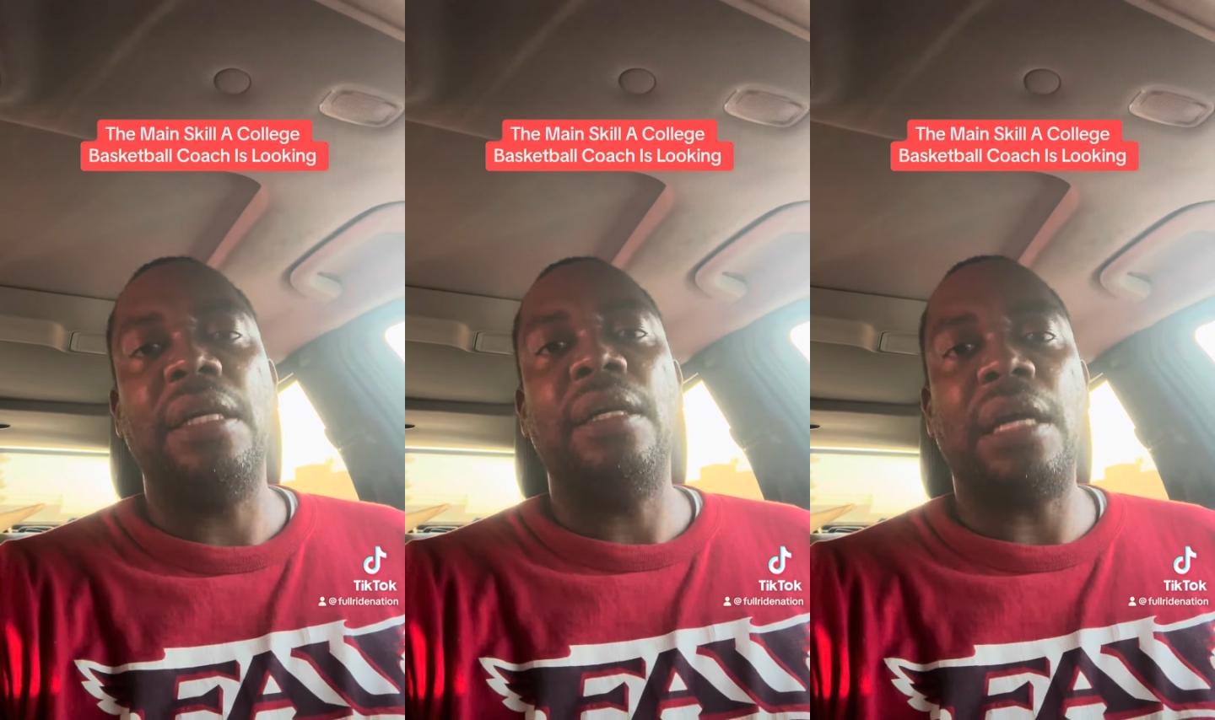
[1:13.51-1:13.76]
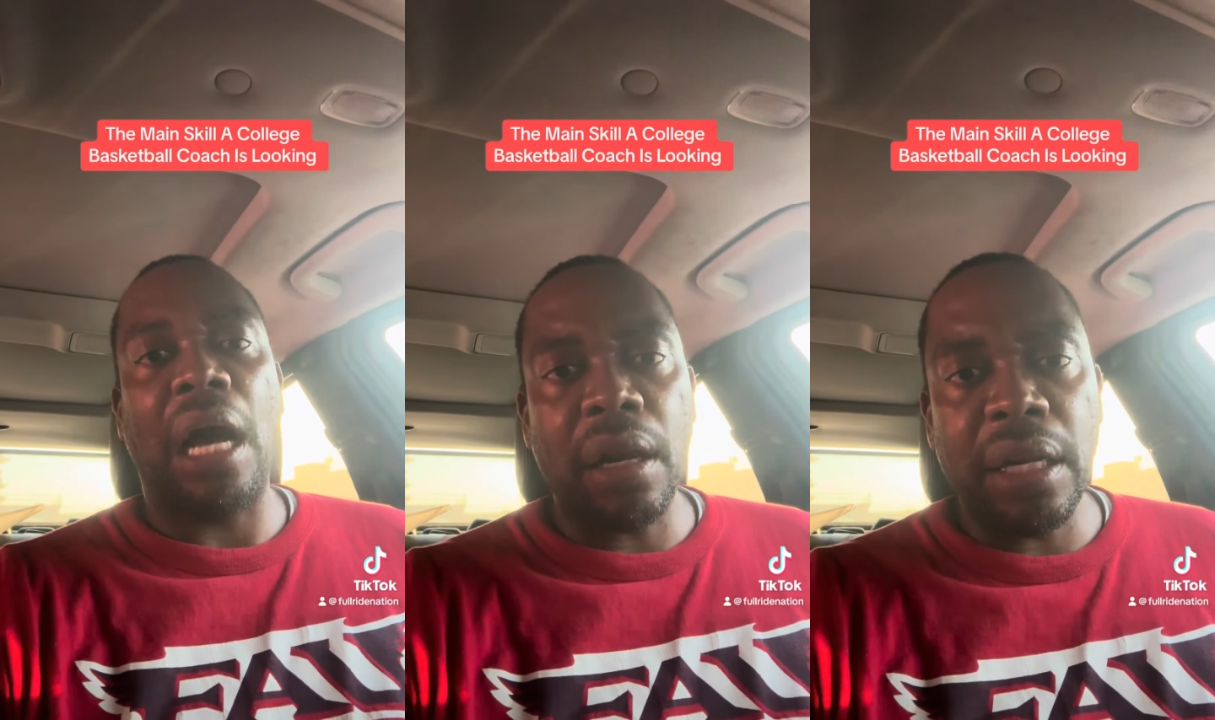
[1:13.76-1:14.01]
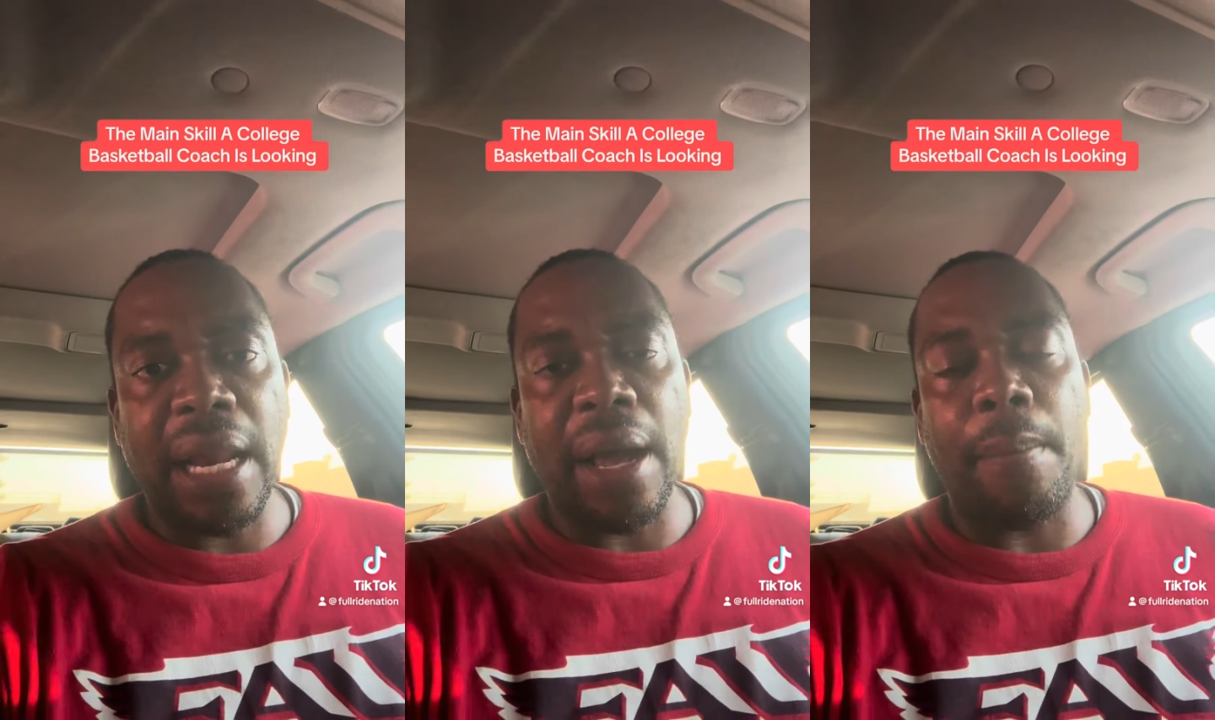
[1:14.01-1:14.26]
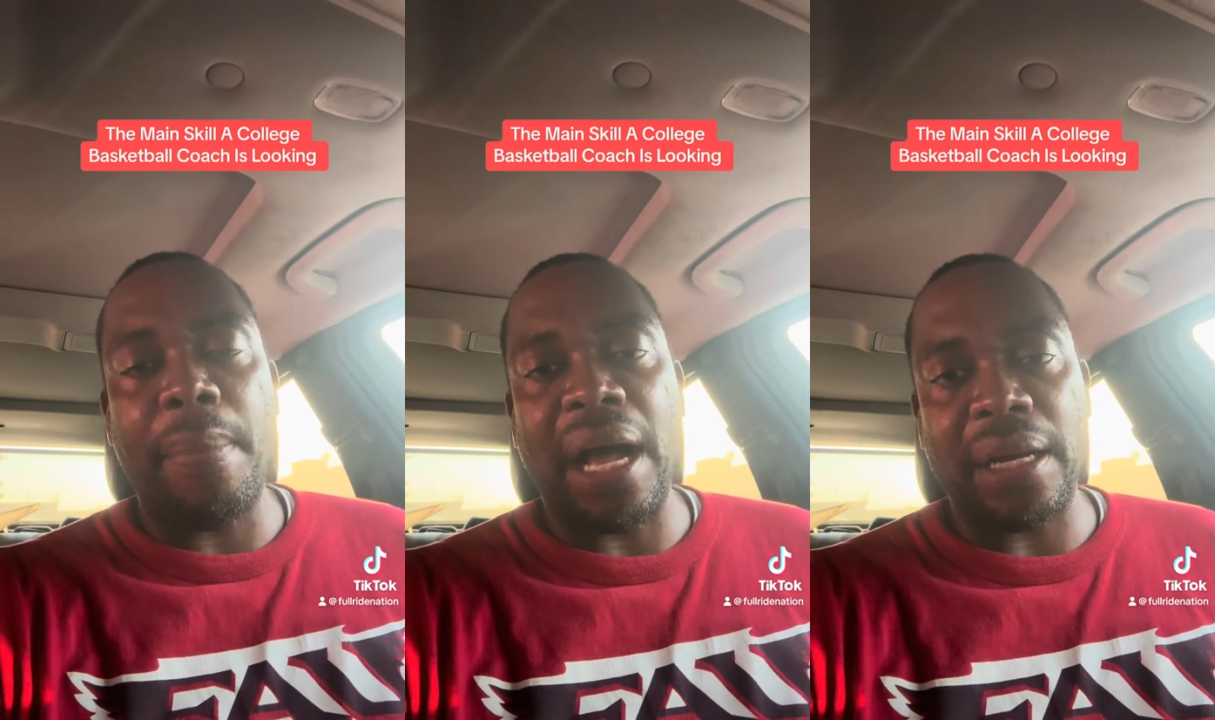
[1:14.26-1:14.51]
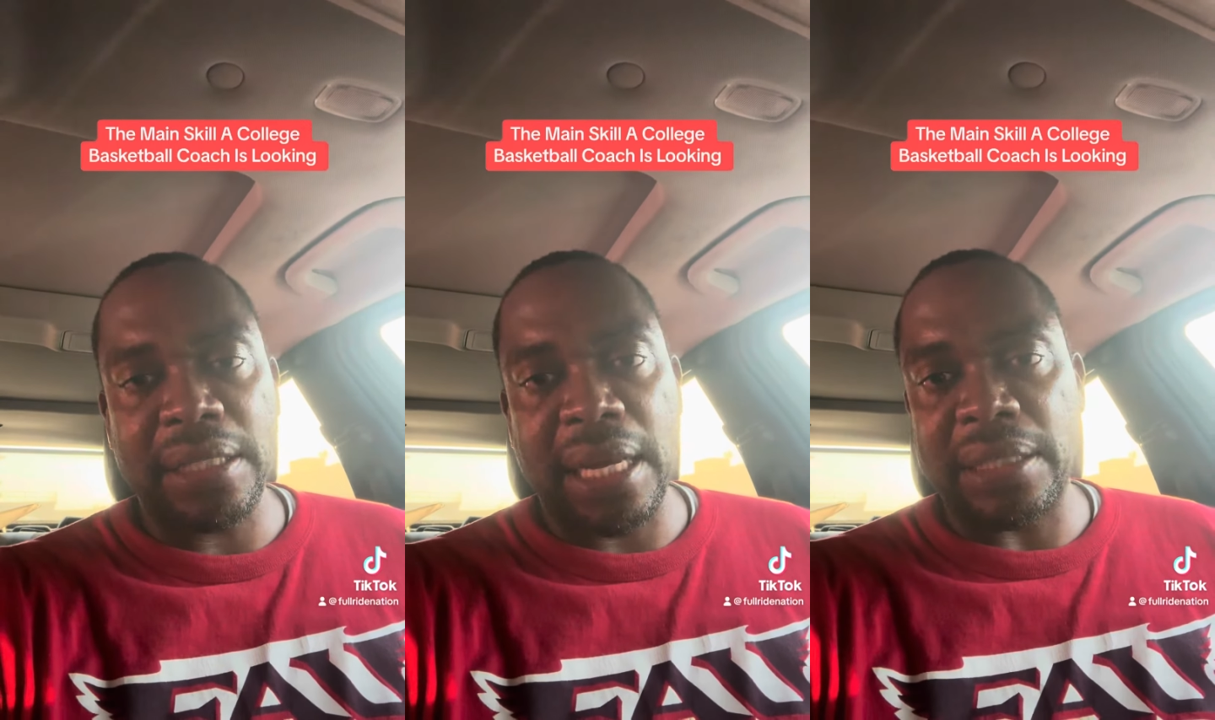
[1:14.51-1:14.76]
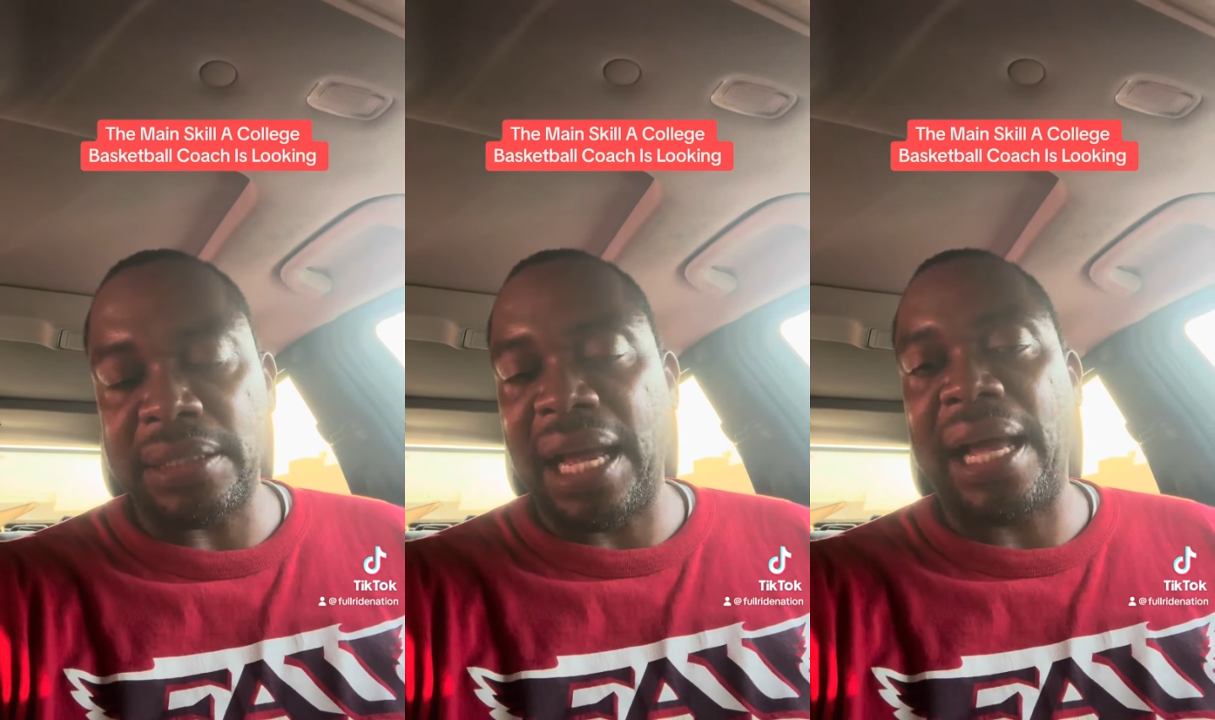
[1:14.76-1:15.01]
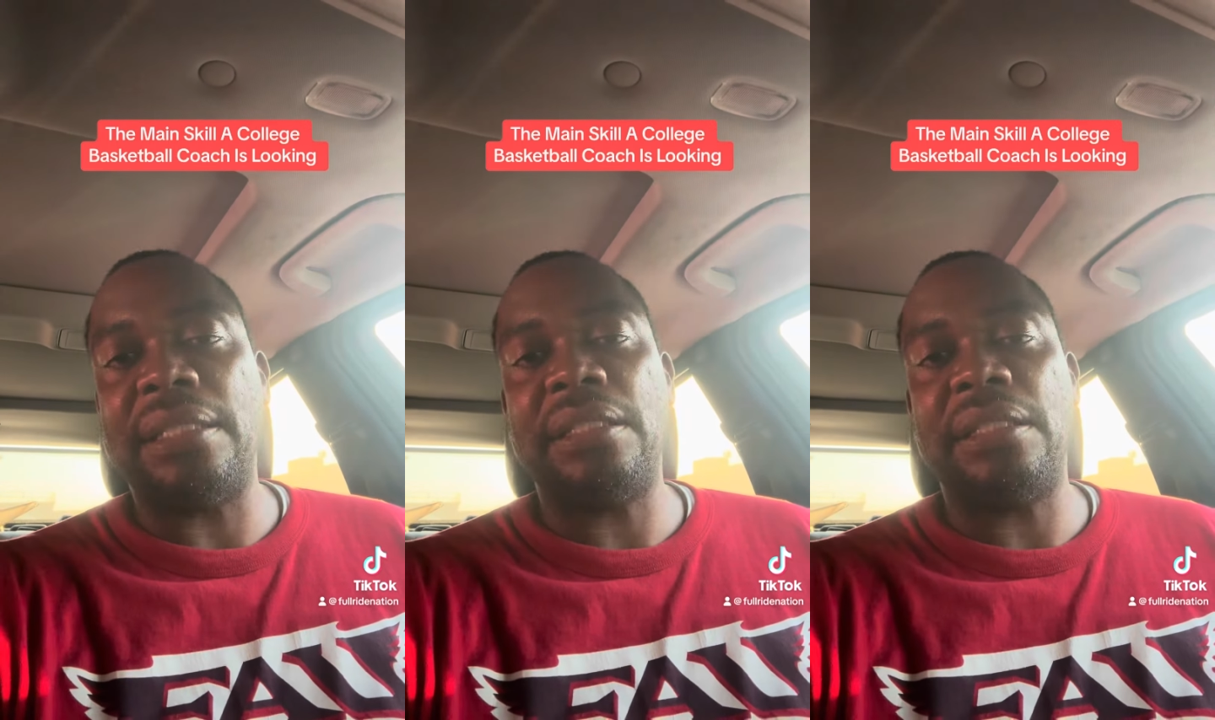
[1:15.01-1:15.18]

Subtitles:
calling out box outs, guys.